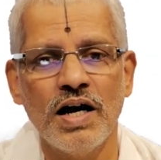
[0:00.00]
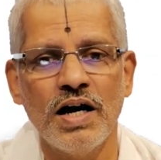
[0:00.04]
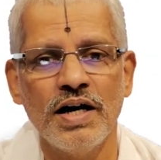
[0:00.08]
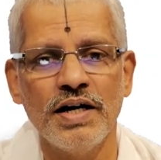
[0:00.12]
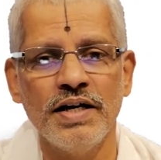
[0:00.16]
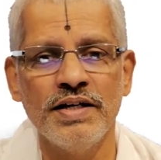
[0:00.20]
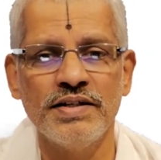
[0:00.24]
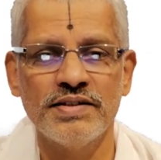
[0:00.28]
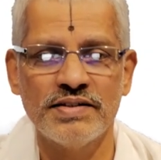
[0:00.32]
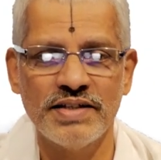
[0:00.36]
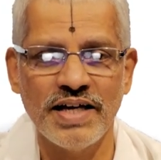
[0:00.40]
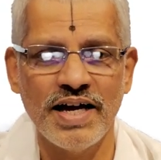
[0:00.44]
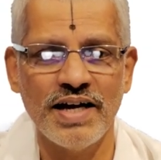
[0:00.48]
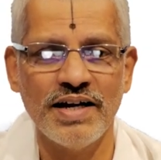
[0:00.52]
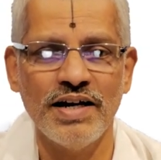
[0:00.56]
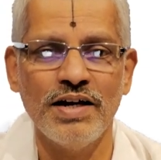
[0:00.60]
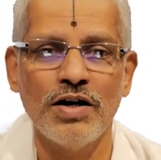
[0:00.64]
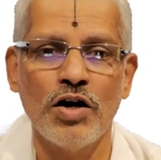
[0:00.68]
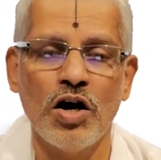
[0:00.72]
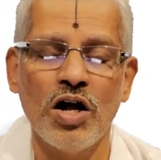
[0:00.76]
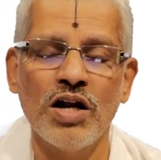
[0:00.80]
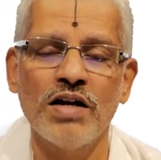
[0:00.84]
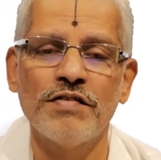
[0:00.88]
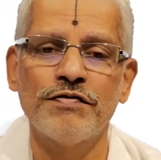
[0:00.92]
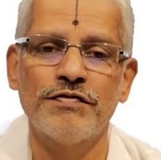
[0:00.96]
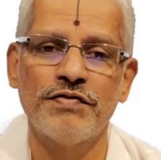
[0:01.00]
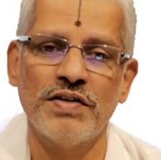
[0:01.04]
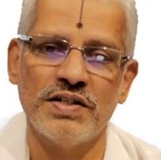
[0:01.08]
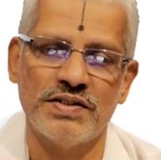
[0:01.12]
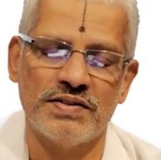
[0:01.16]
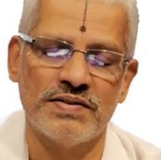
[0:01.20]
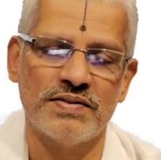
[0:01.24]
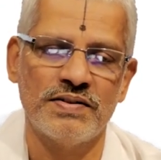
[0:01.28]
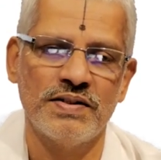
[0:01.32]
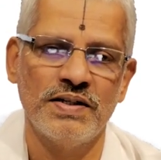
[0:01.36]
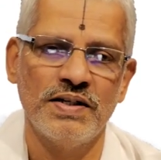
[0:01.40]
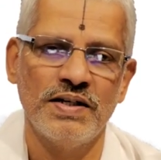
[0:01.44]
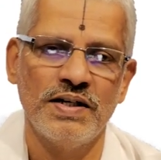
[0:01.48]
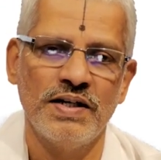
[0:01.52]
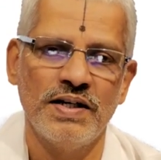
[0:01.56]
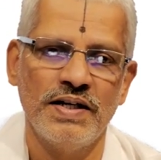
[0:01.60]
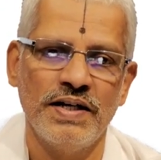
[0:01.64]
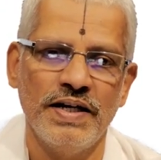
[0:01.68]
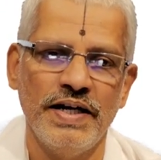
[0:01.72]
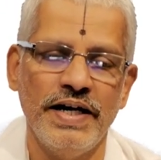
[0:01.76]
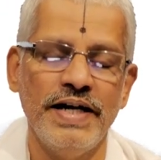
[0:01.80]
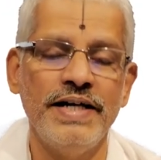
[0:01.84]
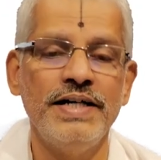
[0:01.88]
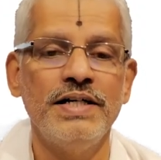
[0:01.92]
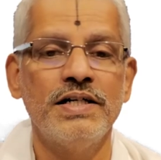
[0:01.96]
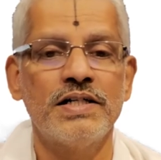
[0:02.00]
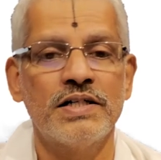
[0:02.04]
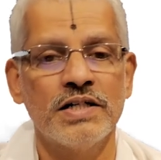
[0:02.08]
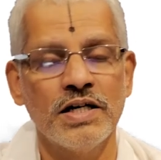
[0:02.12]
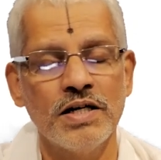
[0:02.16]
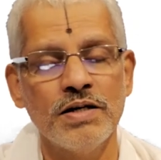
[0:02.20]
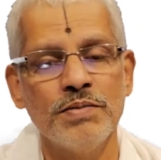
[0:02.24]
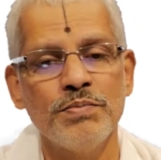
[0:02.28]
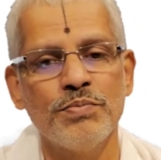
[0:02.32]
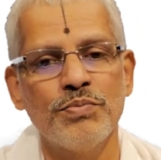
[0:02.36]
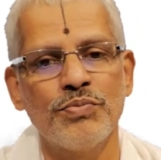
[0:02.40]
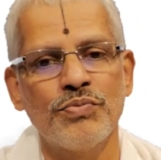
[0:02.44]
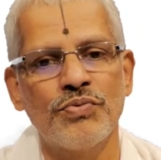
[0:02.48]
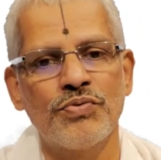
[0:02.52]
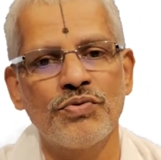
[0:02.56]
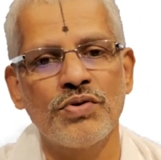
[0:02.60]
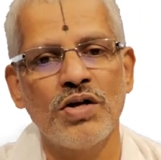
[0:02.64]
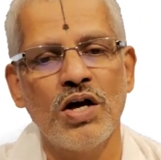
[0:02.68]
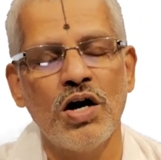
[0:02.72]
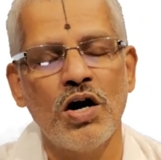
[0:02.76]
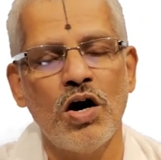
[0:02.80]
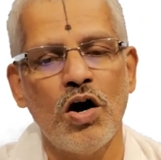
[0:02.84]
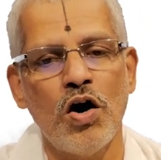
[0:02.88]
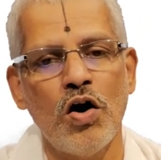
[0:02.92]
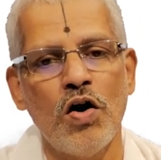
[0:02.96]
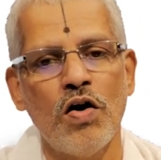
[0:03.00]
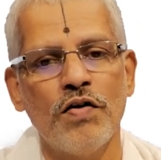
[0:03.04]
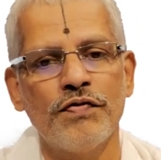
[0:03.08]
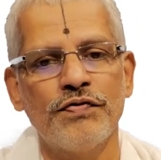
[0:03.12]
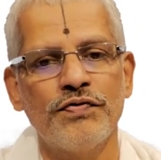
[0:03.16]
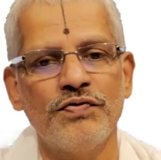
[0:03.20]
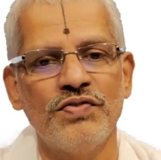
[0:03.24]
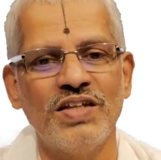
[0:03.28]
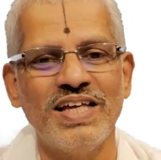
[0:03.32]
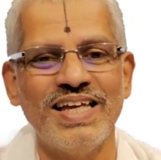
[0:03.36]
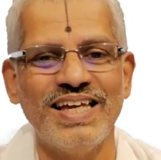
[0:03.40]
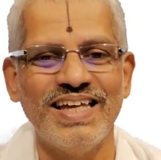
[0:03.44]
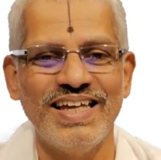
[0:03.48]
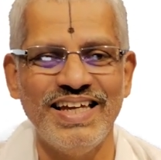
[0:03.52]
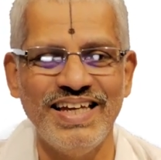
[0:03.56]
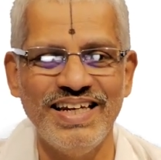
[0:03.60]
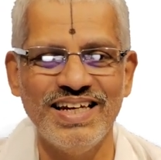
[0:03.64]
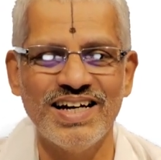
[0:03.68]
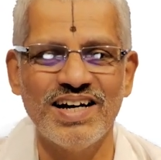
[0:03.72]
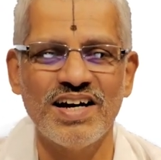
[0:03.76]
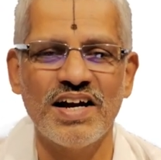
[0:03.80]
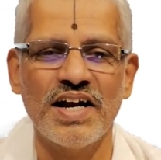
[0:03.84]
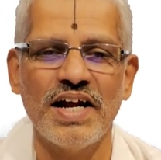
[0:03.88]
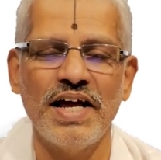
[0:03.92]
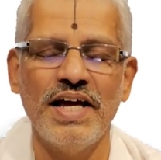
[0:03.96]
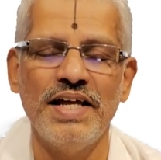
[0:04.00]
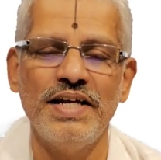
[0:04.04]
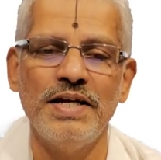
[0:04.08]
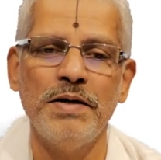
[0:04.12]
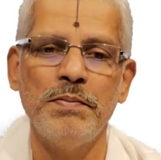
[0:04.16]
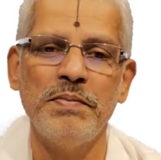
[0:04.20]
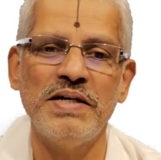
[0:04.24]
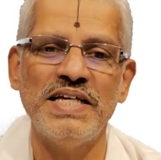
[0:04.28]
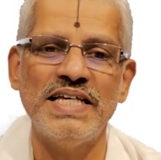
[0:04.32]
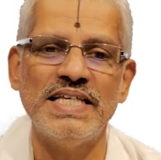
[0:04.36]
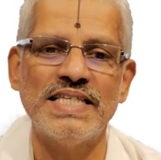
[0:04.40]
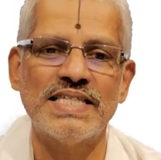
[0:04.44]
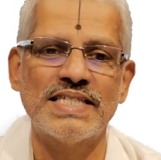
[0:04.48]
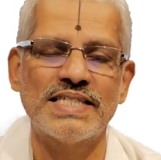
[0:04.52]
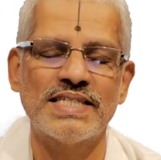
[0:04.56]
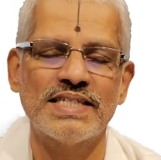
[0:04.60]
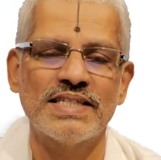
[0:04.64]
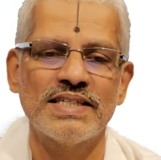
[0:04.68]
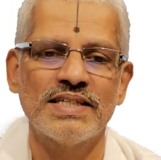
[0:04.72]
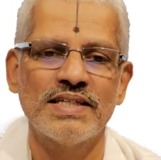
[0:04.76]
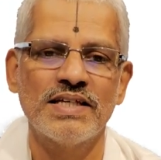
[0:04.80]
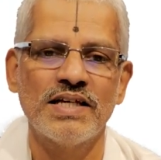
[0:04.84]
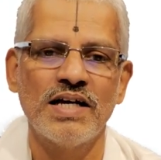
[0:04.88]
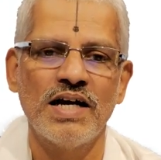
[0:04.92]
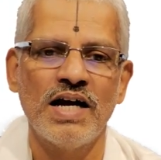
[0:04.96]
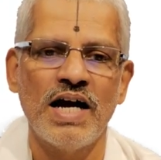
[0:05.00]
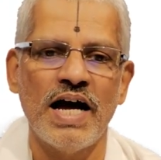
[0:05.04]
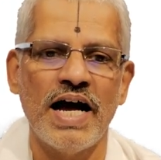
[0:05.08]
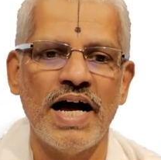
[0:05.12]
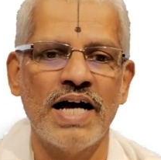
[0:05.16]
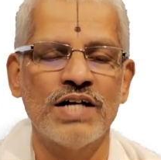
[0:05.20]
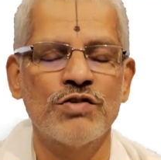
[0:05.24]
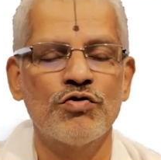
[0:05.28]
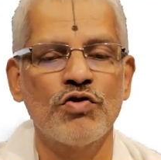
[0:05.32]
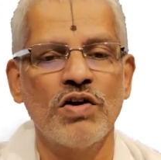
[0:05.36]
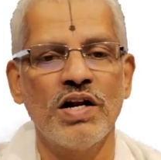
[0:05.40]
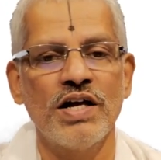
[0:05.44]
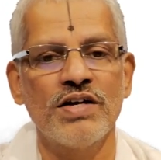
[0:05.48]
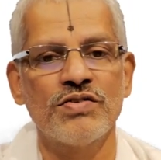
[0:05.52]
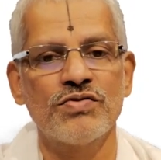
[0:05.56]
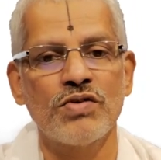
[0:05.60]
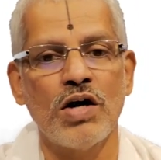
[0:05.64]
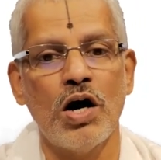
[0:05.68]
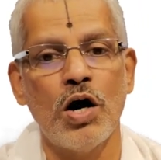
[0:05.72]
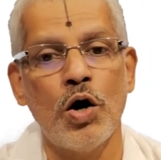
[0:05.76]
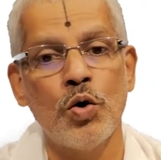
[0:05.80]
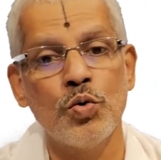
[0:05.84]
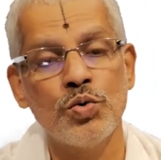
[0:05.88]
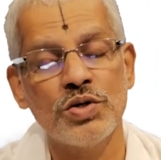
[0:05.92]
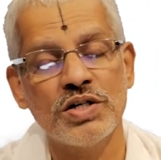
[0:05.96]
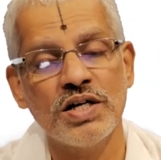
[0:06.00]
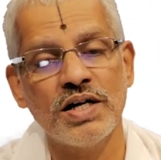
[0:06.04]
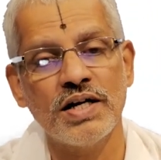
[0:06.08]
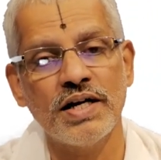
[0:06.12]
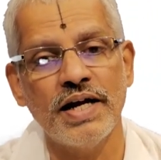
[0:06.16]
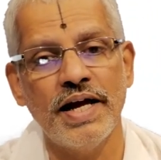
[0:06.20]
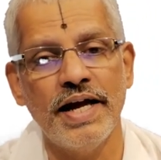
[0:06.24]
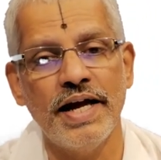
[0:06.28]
is there in all of us in terms of the inner enemies as well as outer